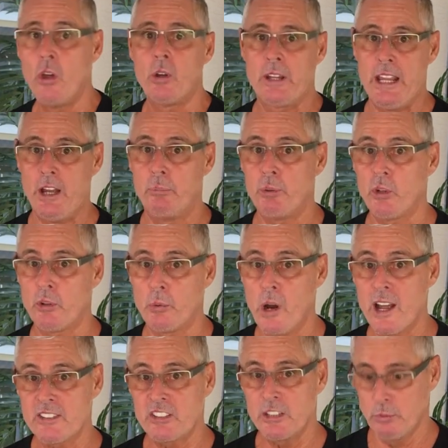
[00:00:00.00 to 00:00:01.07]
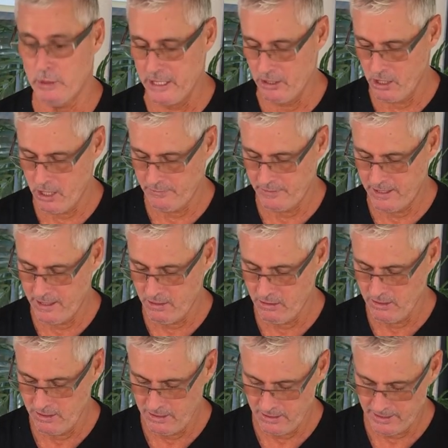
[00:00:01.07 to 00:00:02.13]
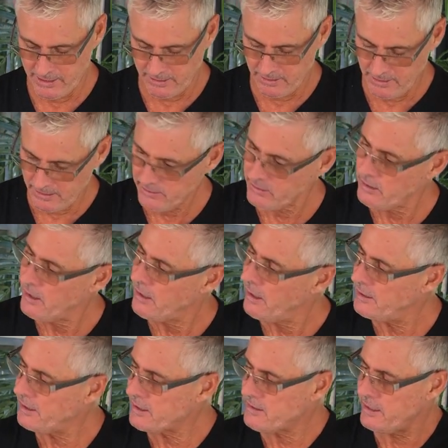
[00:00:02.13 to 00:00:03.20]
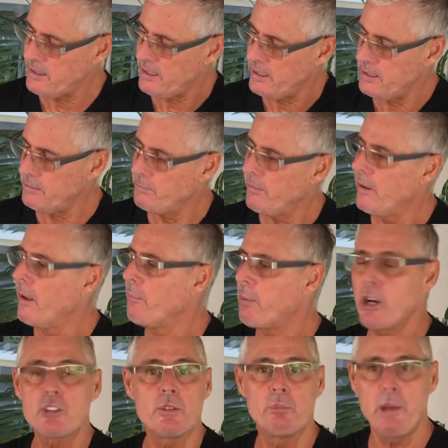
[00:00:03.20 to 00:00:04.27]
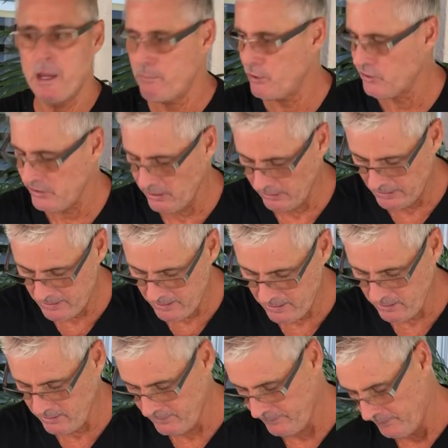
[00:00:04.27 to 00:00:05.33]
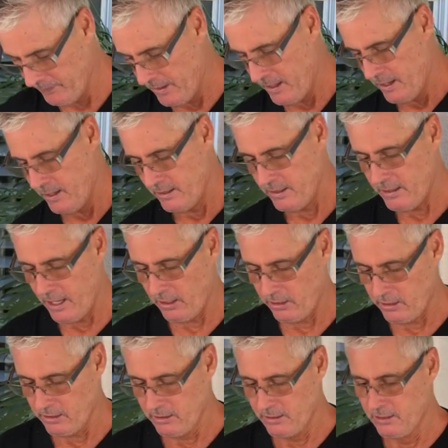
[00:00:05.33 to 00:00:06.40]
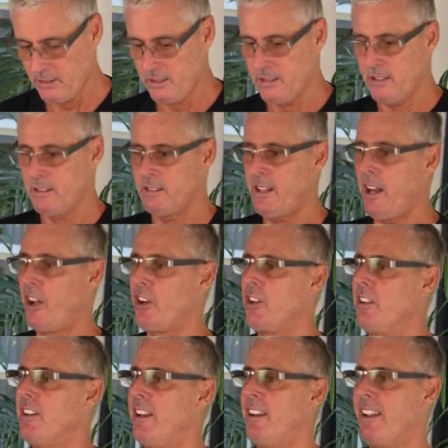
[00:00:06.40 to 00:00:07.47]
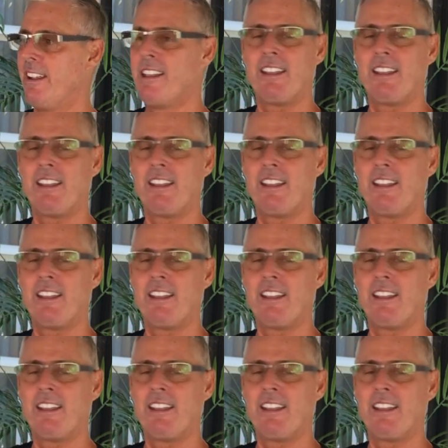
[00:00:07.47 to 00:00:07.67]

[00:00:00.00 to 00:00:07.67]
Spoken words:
Okay, I'll pull the rosti ring off now, like this. You can see the parchment paper still in there. That look good.